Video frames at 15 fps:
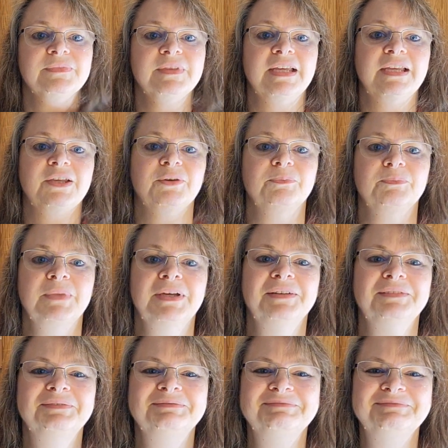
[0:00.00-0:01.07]
Thank
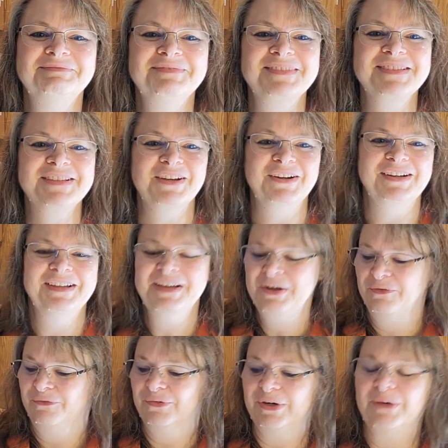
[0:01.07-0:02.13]
you. Sorry,
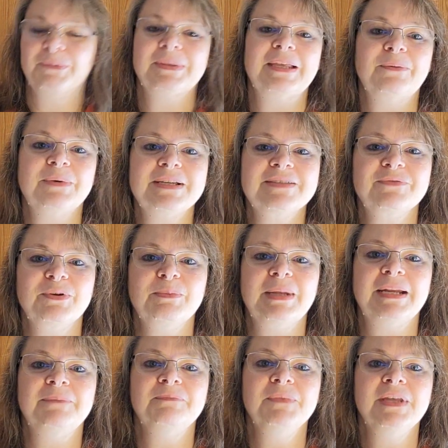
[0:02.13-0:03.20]
forgot what that was for a
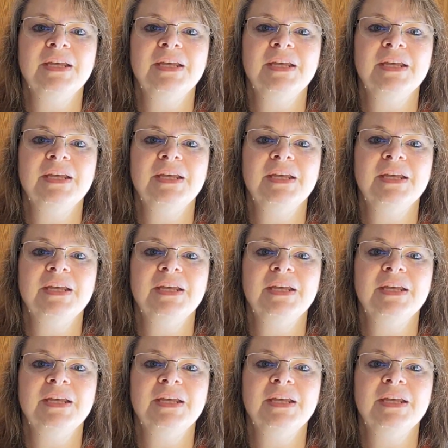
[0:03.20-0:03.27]
minute.